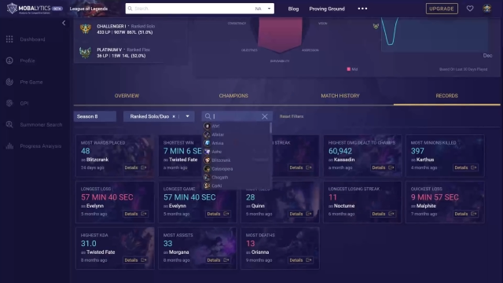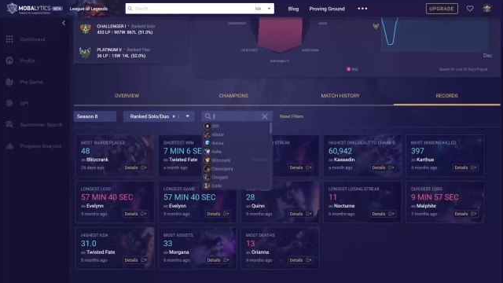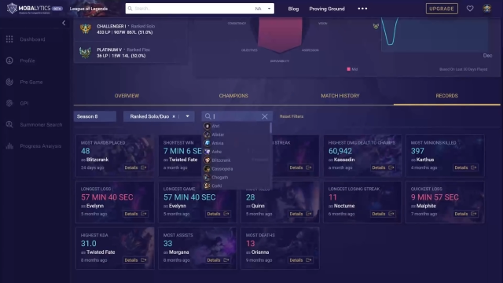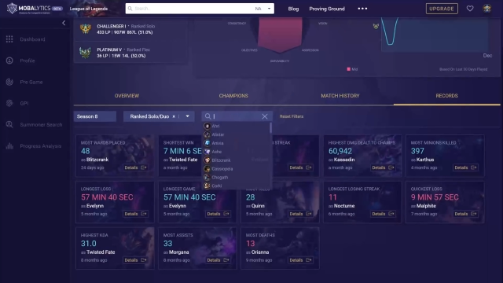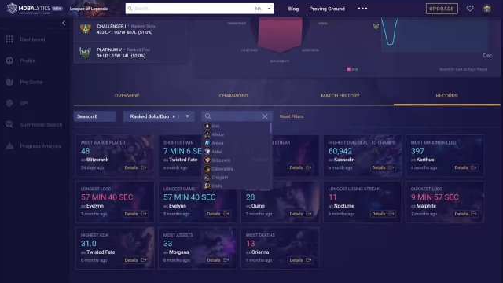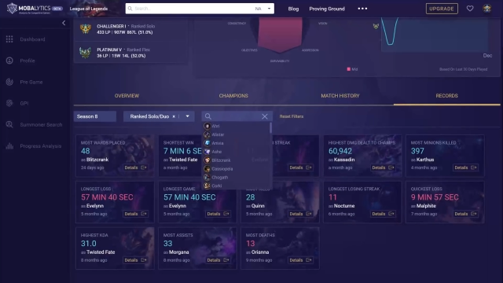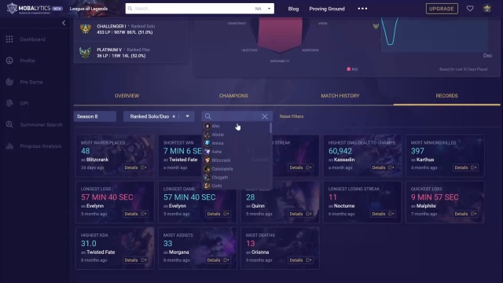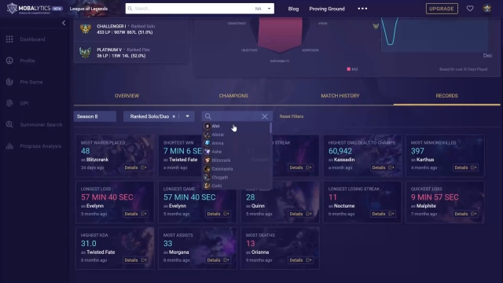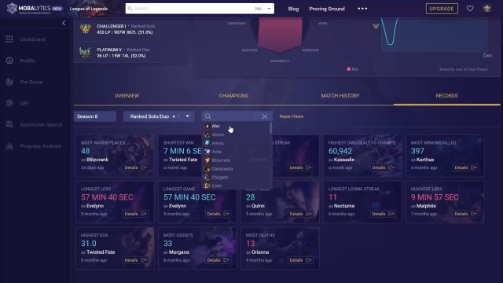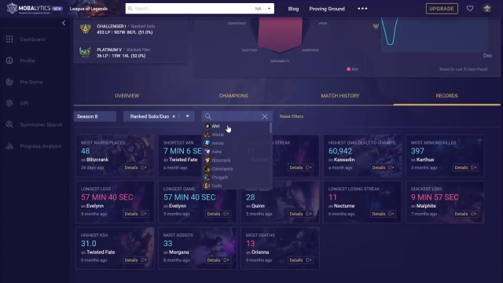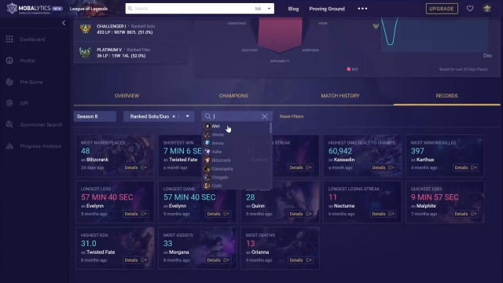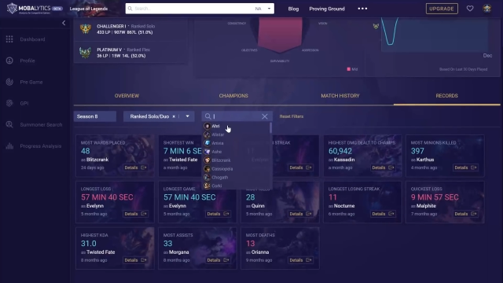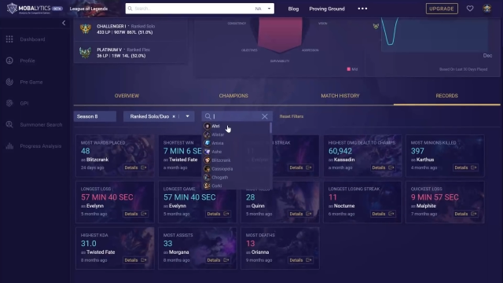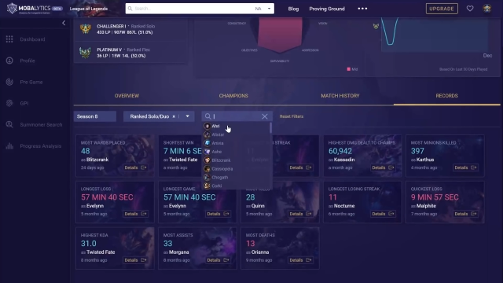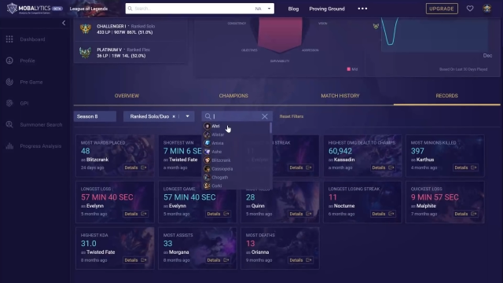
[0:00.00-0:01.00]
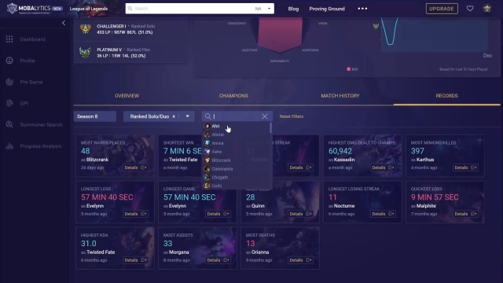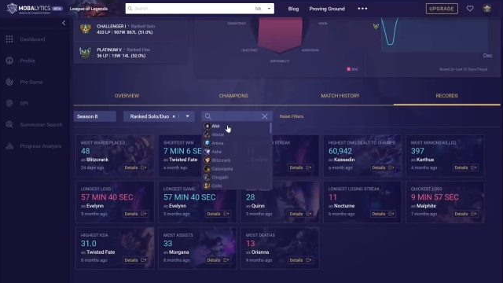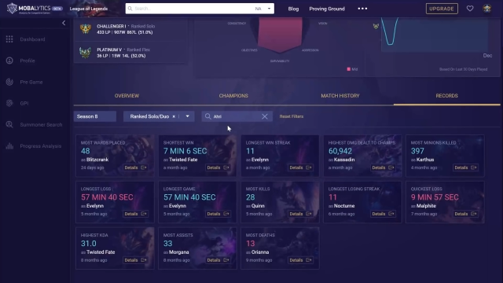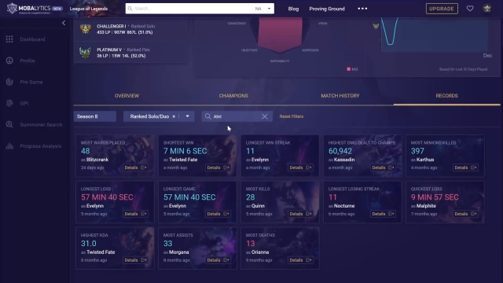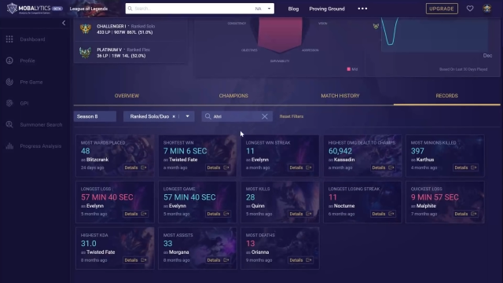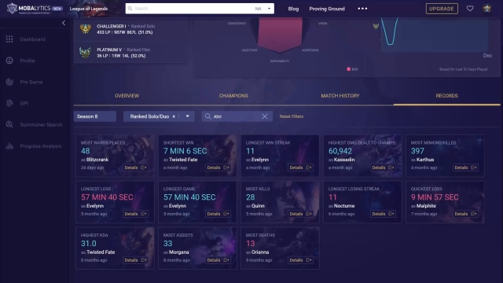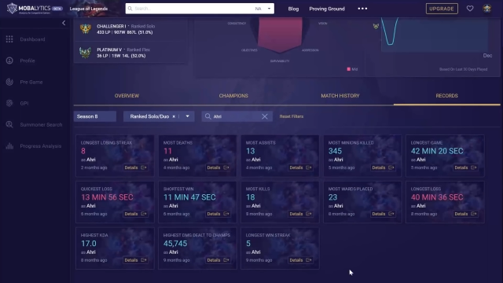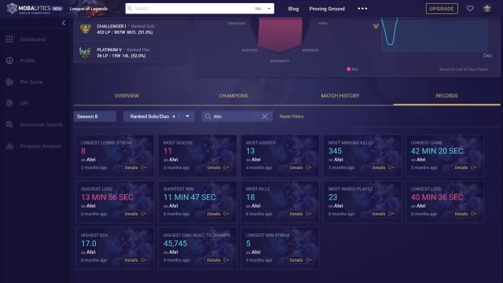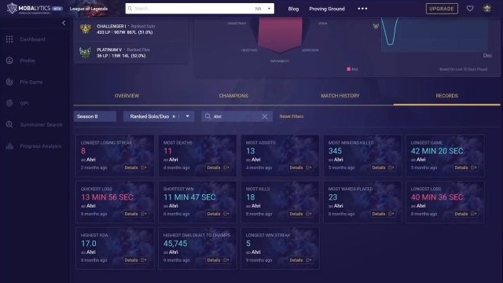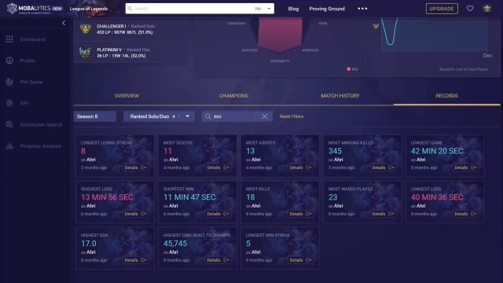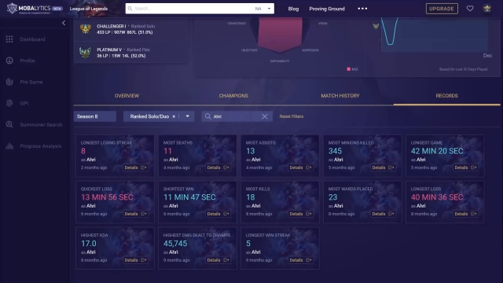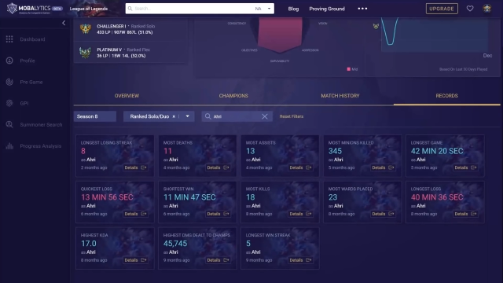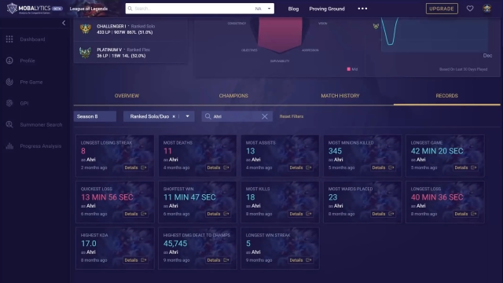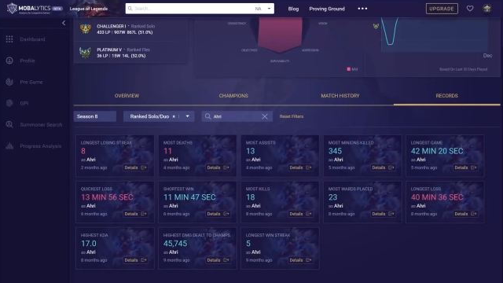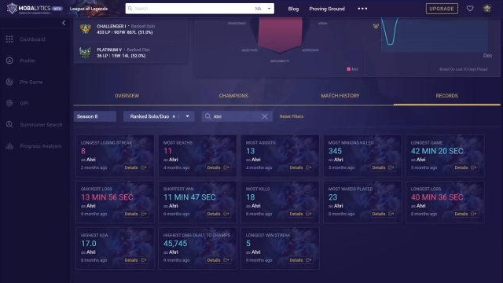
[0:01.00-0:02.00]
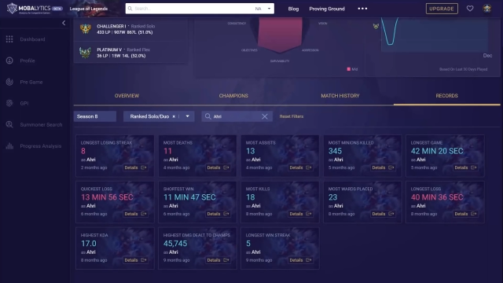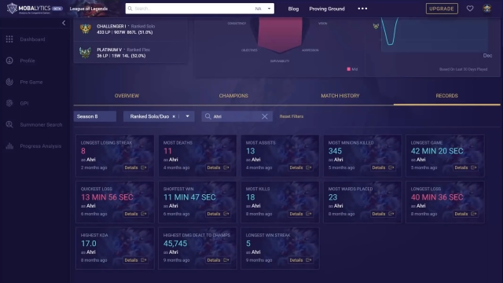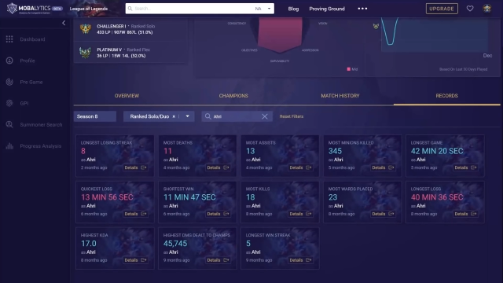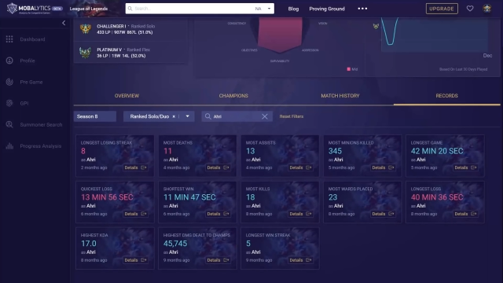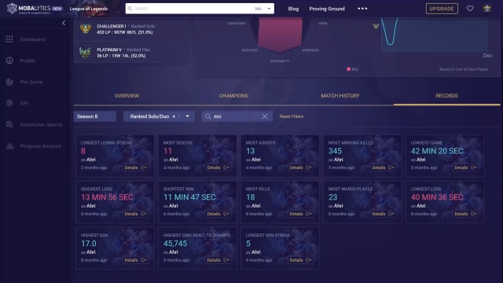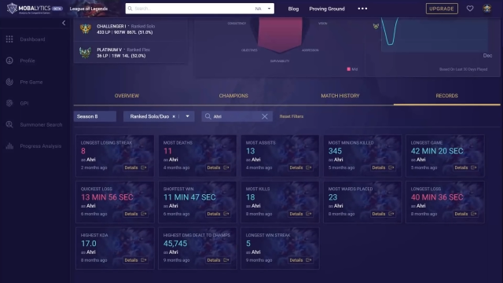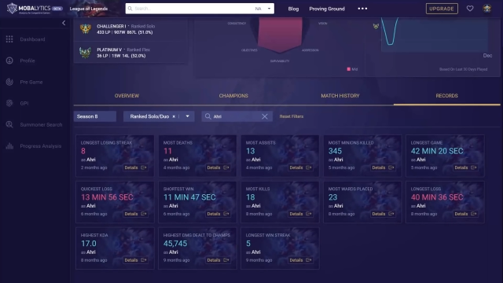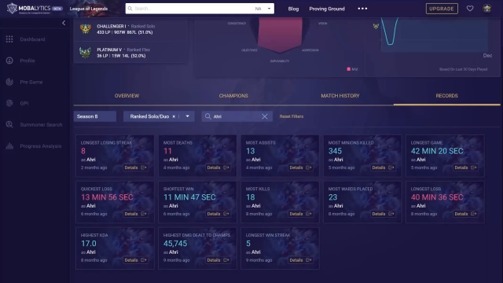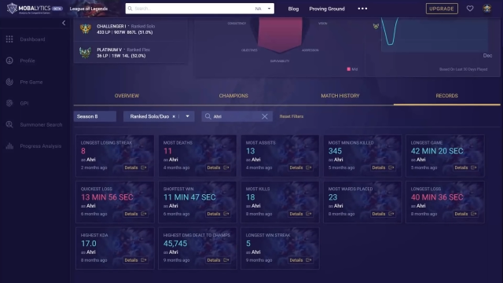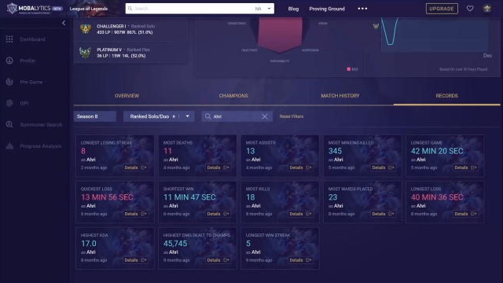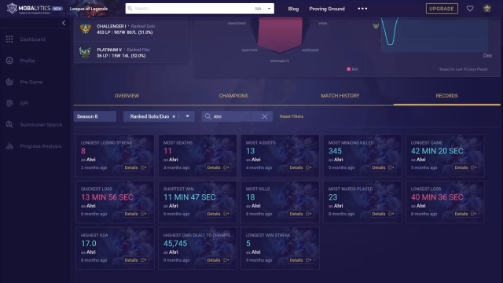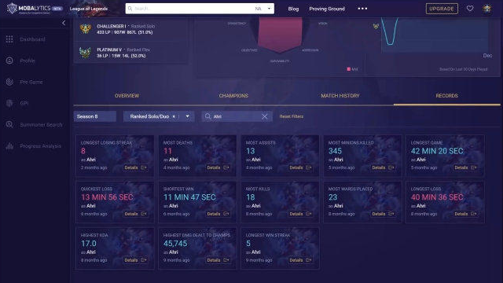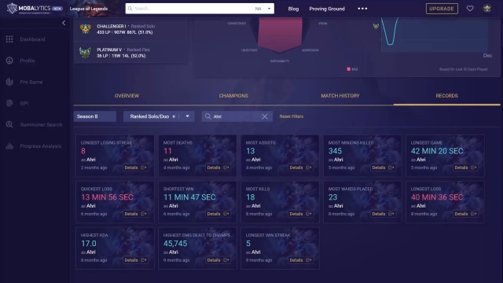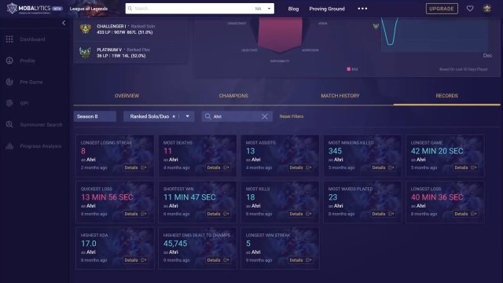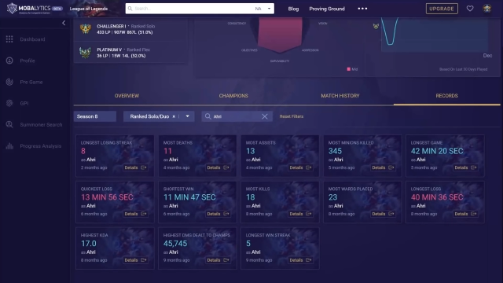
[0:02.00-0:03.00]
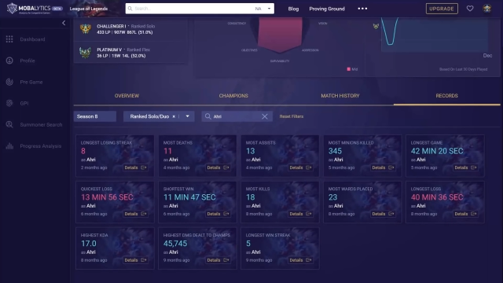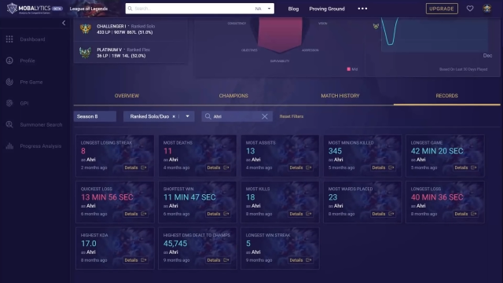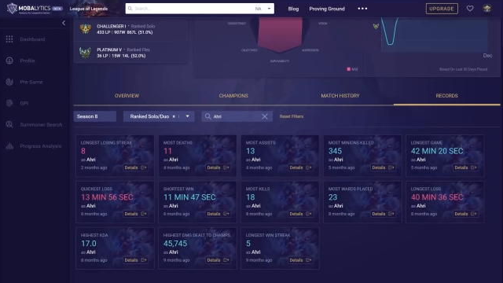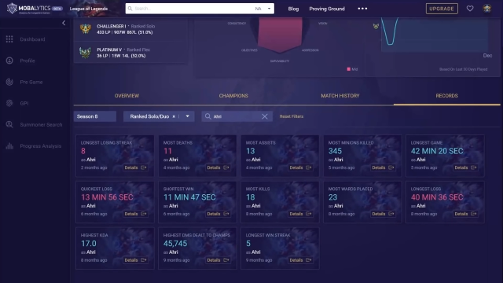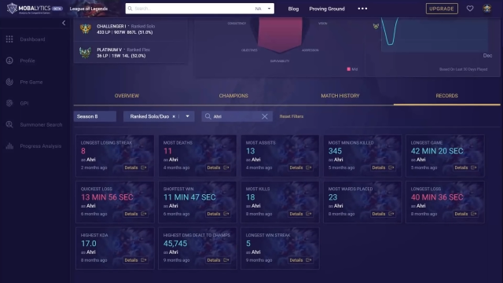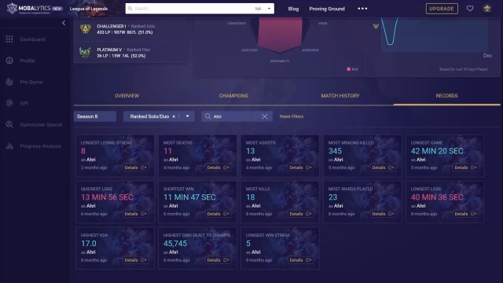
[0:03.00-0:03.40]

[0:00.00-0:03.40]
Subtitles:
[unreadable: no face in view]